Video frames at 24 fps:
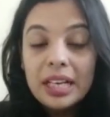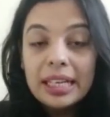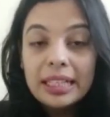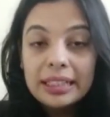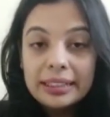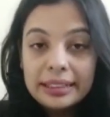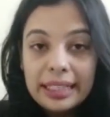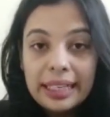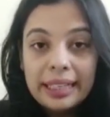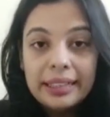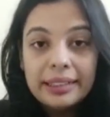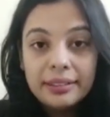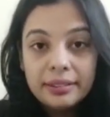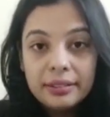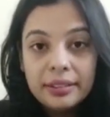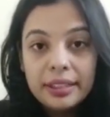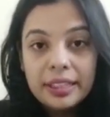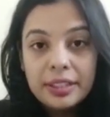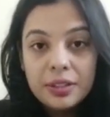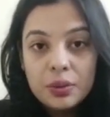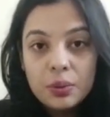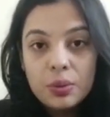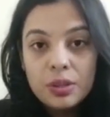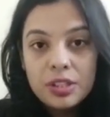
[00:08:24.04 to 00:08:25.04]
and then
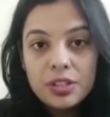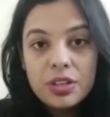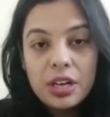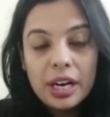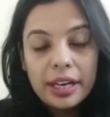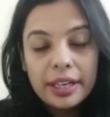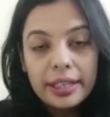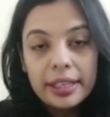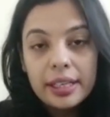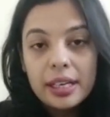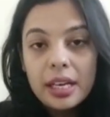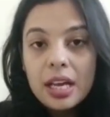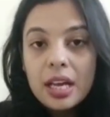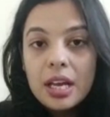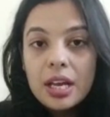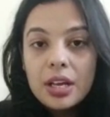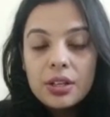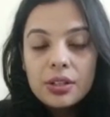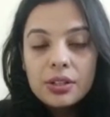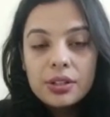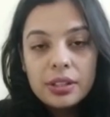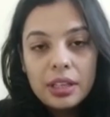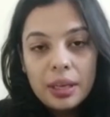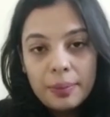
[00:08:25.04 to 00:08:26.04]
it was running.
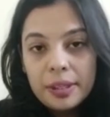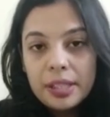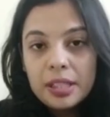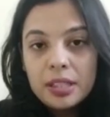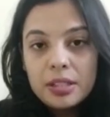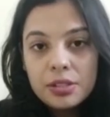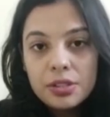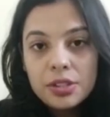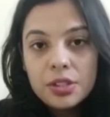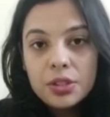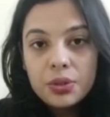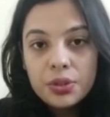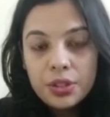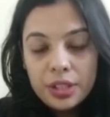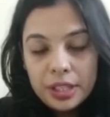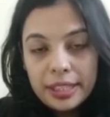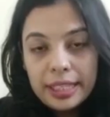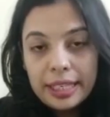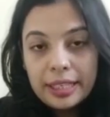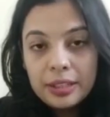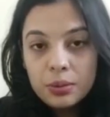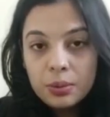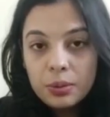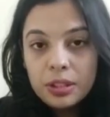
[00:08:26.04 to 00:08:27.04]
So yeah, because neural
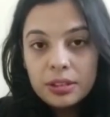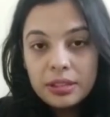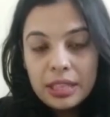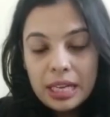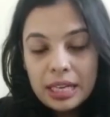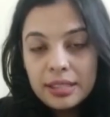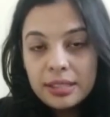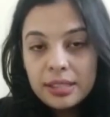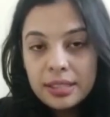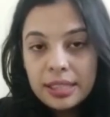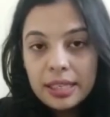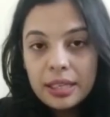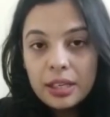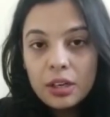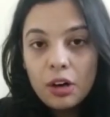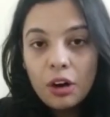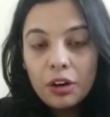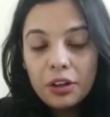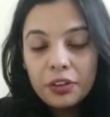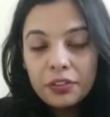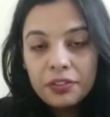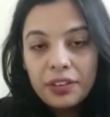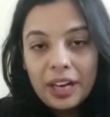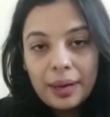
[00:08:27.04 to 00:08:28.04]
network does take a
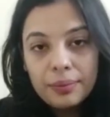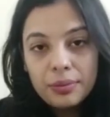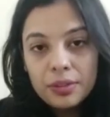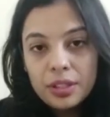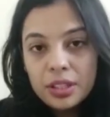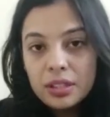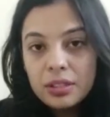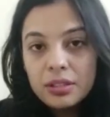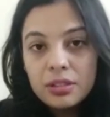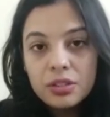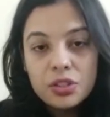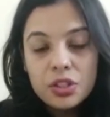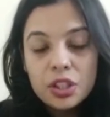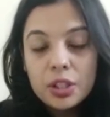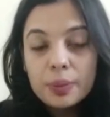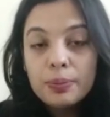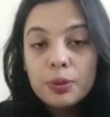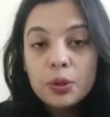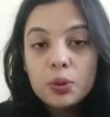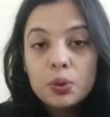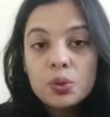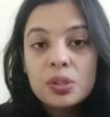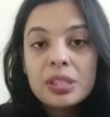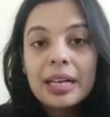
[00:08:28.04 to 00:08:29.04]
lot of time, these
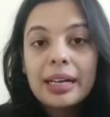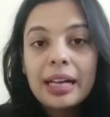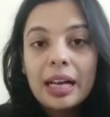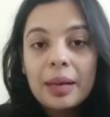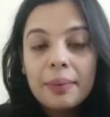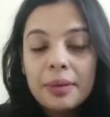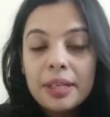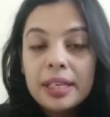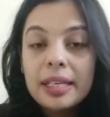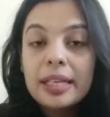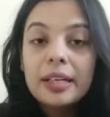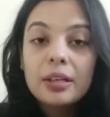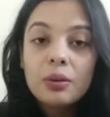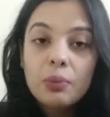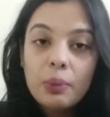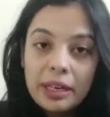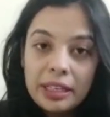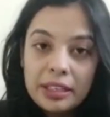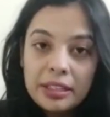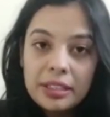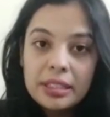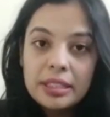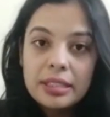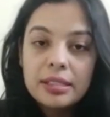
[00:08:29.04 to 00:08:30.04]
GPUs that are being
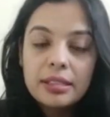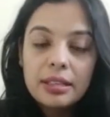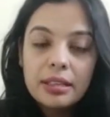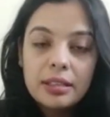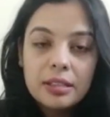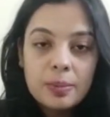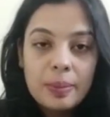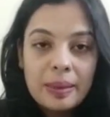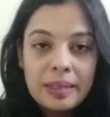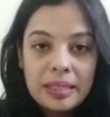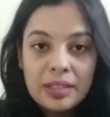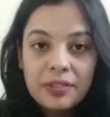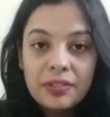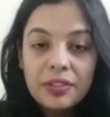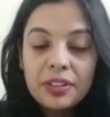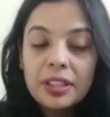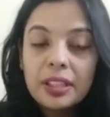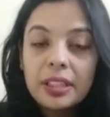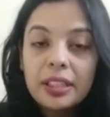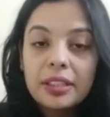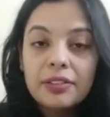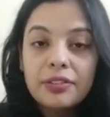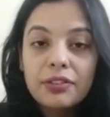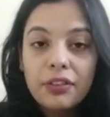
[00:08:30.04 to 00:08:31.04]
invented
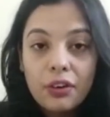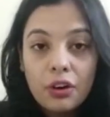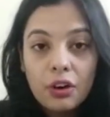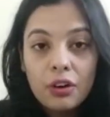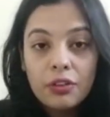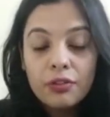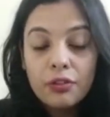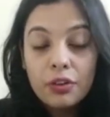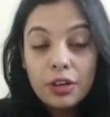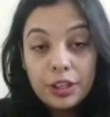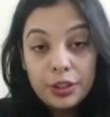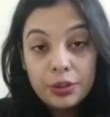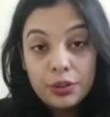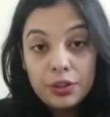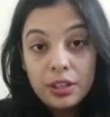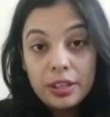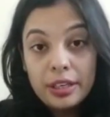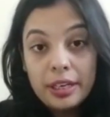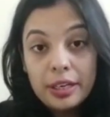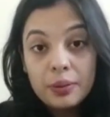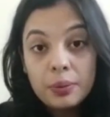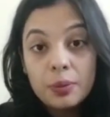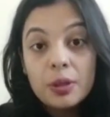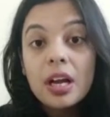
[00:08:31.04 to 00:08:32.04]
specifically for neural
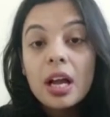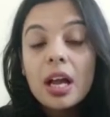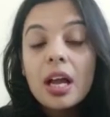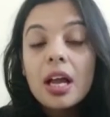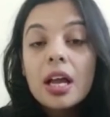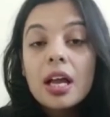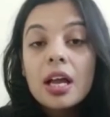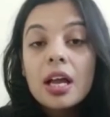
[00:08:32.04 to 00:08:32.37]
network,